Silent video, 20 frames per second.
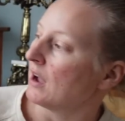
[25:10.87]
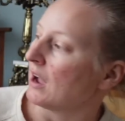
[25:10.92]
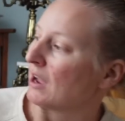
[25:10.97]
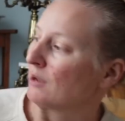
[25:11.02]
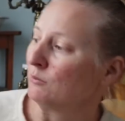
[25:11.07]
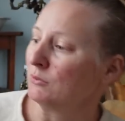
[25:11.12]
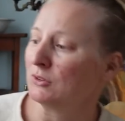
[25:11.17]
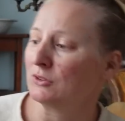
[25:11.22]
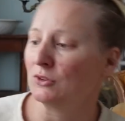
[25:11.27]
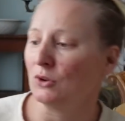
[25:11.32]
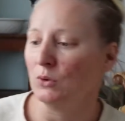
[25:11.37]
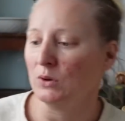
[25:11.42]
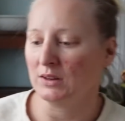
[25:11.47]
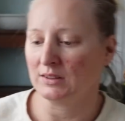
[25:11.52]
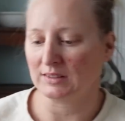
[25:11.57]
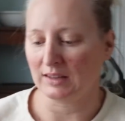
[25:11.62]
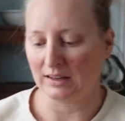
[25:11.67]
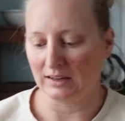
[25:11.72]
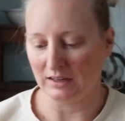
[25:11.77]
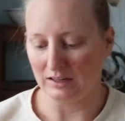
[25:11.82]
I'm so
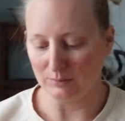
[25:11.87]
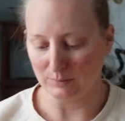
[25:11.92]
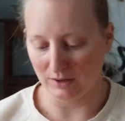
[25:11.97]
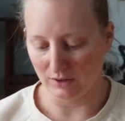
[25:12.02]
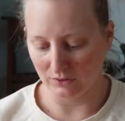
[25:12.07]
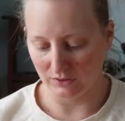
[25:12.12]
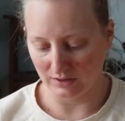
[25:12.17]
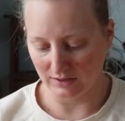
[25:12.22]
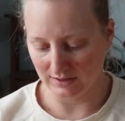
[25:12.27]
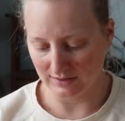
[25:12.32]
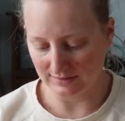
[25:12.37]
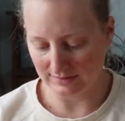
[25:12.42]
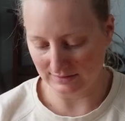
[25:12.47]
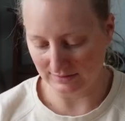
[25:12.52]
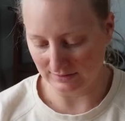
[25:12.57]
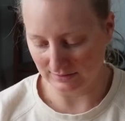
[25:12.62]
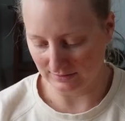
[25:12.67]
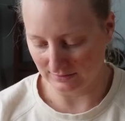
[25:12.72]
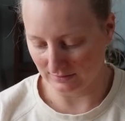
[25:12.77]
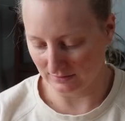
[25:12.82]
excited about
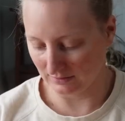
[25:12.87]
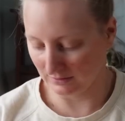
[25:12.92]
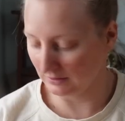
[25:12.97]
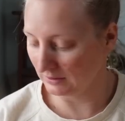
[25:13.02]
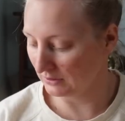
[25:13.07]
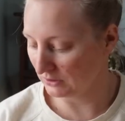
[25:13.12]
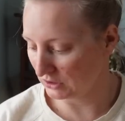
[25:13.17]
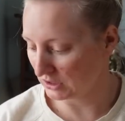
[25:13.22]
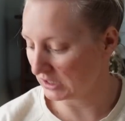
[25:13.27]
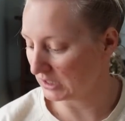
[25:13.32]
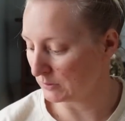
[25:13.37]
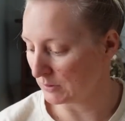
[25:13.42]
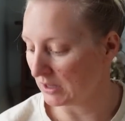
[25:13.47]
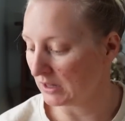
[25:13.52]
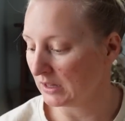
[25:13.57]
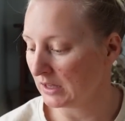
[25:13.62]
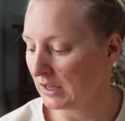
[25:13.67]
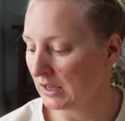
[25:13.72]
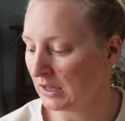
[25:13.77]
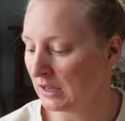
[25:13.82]
this,
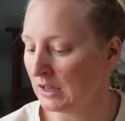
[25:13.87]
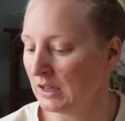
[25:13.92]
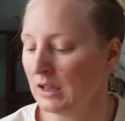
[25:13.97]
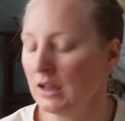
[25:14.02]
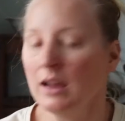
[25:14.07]
legitimately.